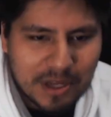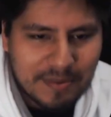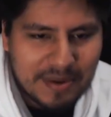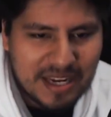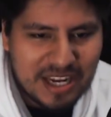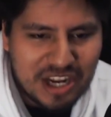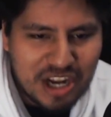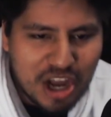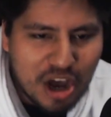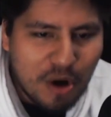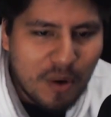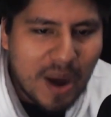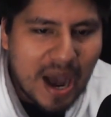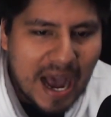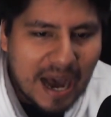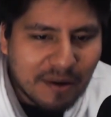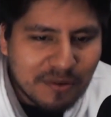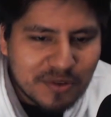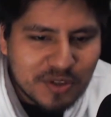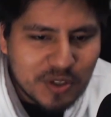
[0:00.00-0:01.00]
What do you mean know
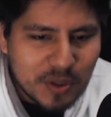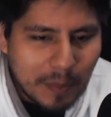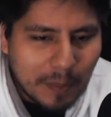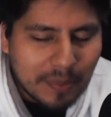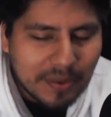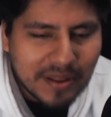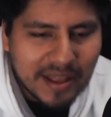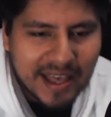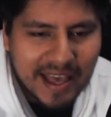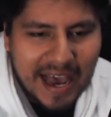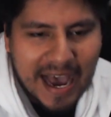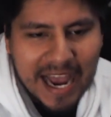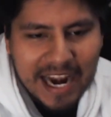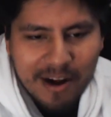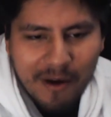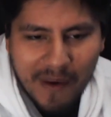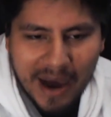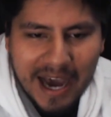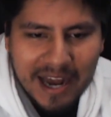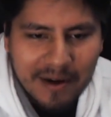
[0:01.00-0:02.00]
how to play? I
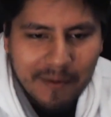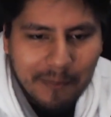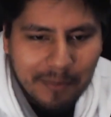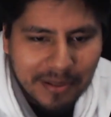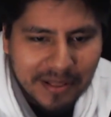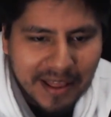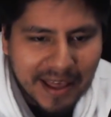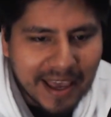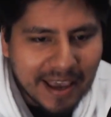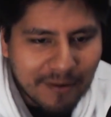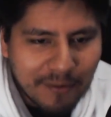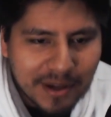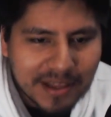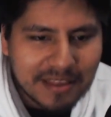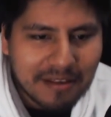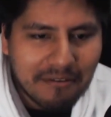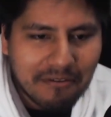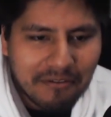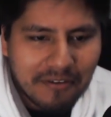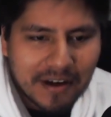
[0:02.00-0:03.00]
know how to play.
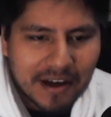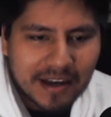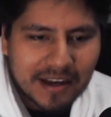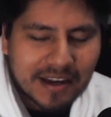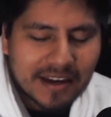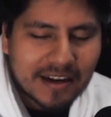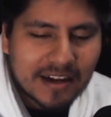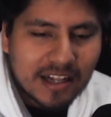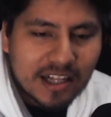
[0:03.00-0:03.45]
What the fuck?